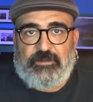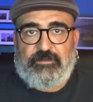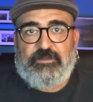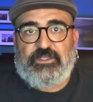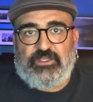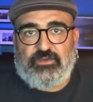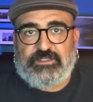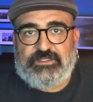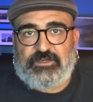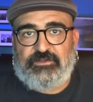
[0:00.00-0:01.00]
you can
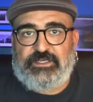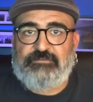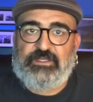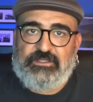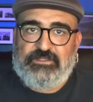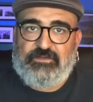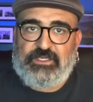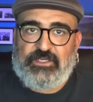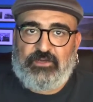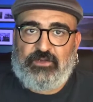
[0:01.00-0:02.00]
steer them to this
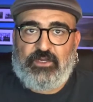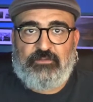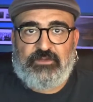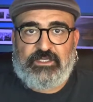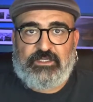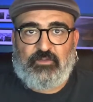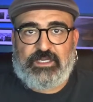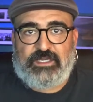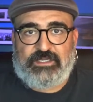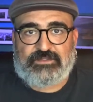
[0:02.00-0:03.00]
video and hopefully we can
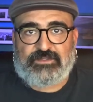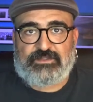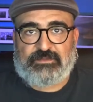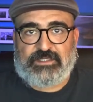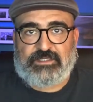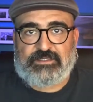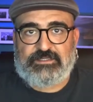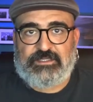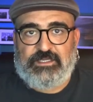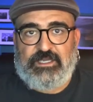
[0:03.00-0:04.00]
answer some things
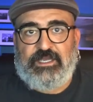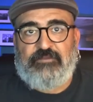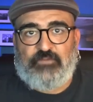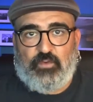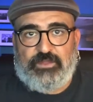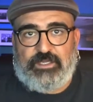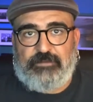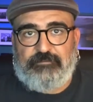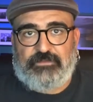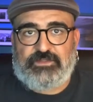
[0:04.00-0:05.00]
for them
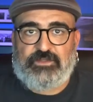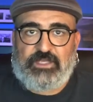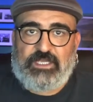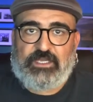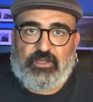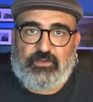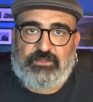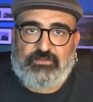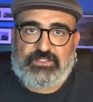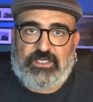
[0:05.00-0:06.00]
so they can go into a
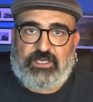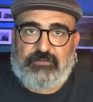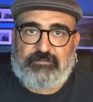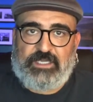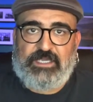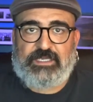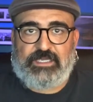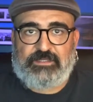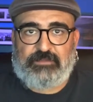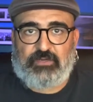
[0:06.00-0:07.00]
shop and get the
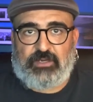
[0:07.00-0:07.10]
proper